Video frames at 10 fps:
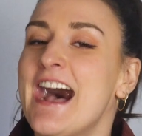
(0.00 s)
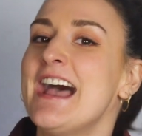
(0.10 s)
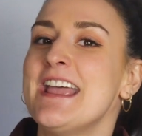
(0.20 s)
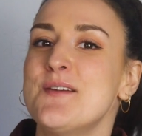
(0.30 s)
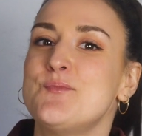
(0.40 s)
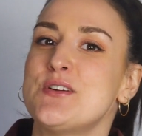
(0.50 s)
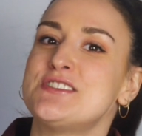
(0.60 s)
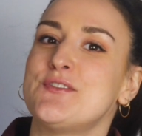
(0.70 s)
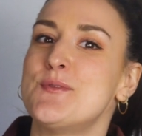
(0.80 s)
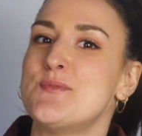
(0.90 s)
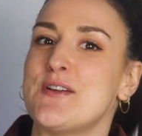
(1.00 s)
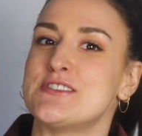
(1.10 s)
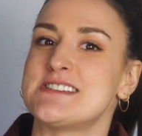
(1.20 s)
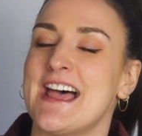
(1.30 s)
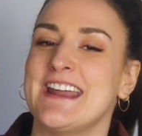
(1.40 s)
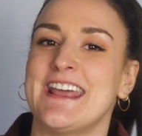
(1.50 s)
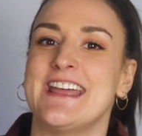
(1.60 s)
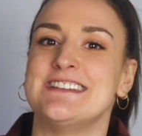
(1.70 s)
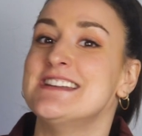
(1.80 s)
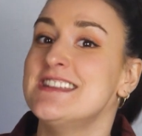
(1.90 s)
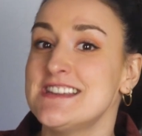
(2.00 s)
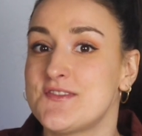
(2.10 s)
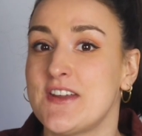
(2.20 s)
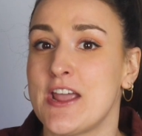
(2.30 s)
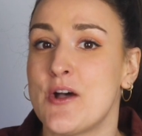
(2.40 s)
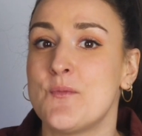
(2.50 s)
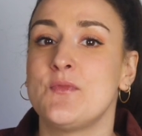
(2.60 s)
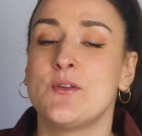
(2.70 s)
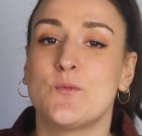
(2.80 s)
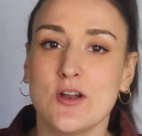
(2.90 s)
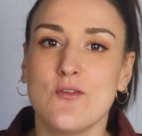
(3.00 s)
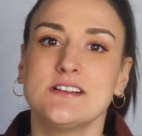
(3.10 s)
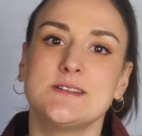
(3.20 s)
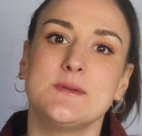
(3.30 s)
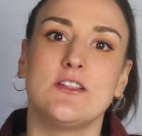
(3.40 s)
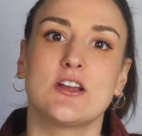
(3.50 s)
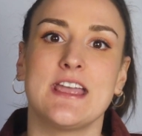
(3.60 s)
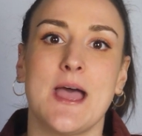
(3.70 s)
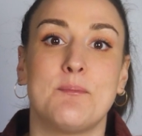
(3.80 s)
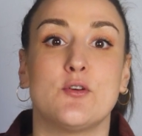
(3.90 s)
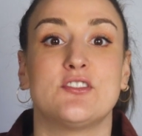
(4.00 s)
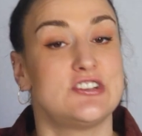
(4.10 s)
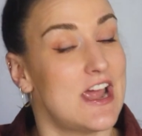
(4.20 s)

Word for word: Hi, I'm Bridget from Riverside, and in this video, we're going to be looking at both